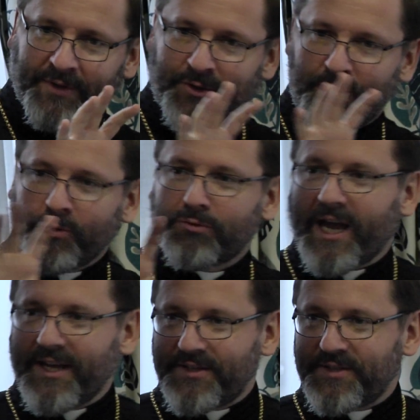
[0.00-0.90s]
2
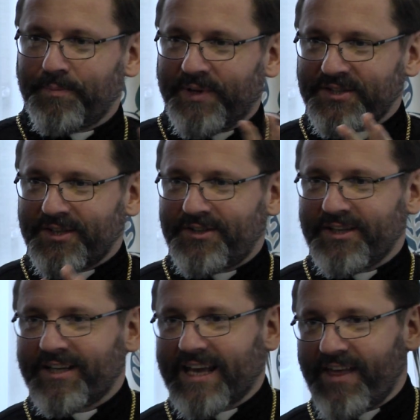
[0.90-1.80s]
rights,
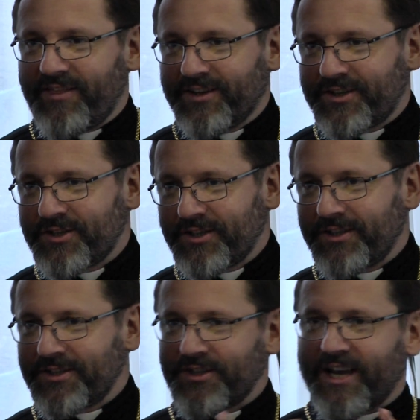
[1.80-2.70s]
Byzantine Catholic
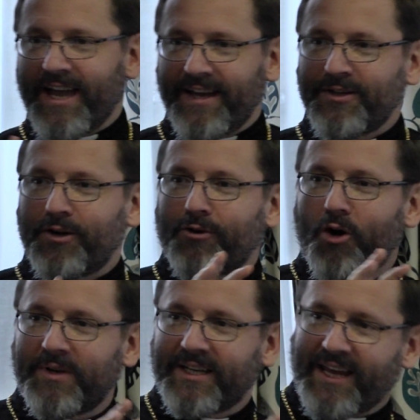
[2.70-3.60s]
Church and
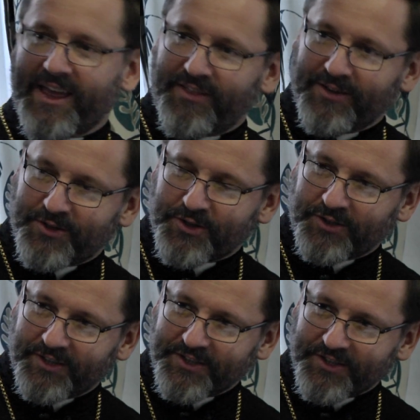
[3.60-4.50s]
Roman Catholic
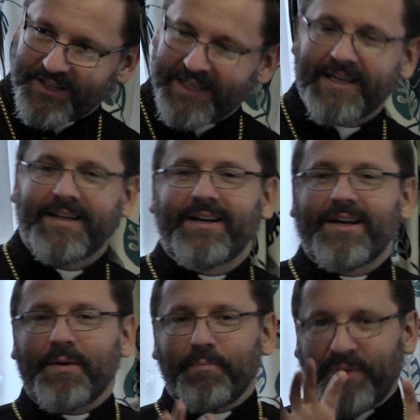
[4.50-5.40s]
Church.
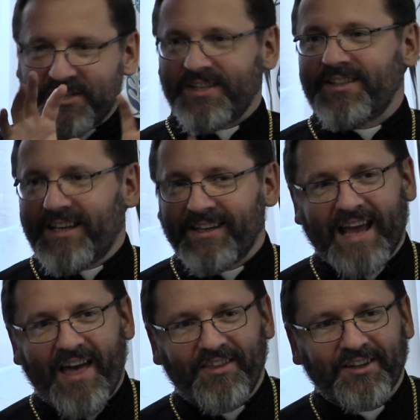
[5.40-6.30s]
Byzantine
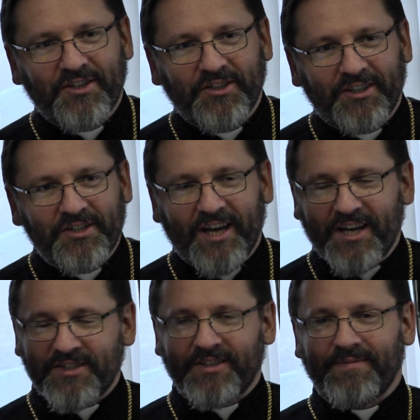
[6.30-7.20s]
Catholic Church
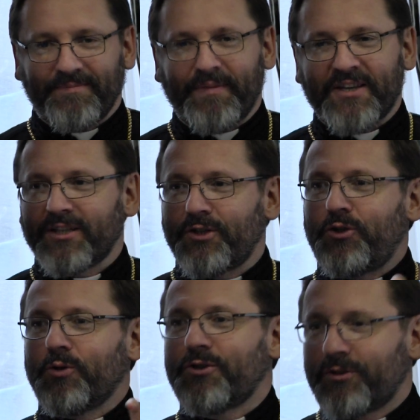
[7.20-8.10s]
has basically
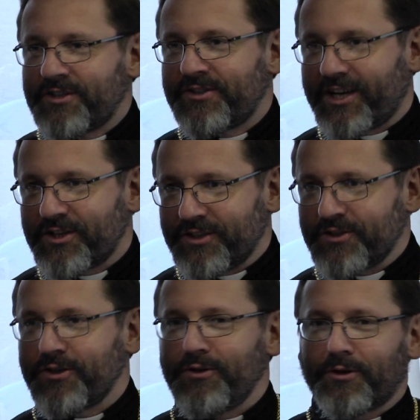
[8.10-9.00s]
2
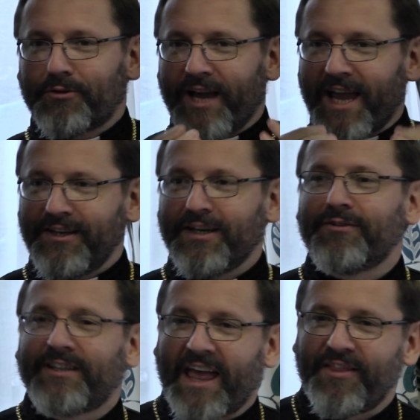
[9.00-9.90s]
jurisdictions, Ukrainian
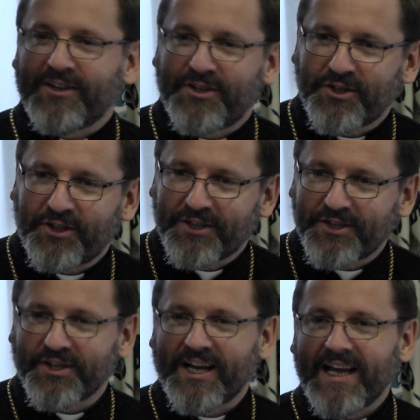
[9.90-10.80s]
Greek Catholic
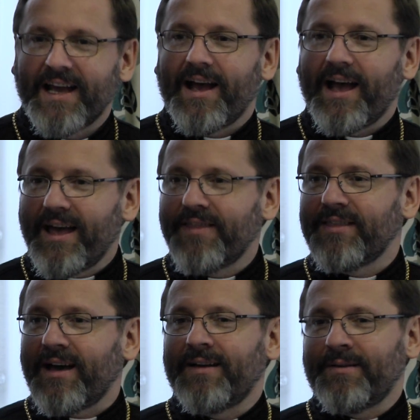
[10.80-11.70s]
Church and
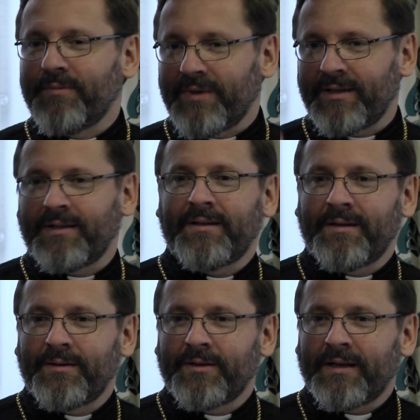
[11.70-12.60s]

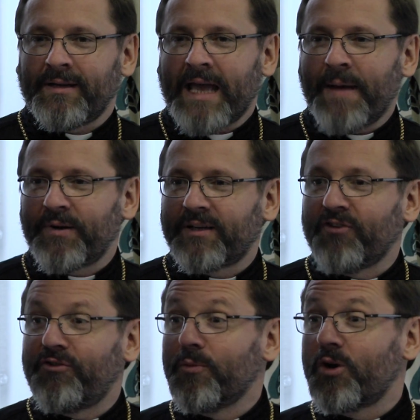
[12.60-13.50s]
Eparchy
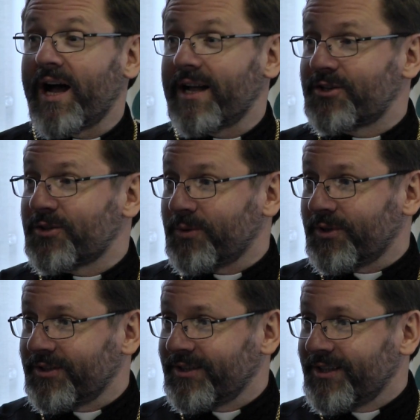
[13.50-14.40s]
of Mukachevo,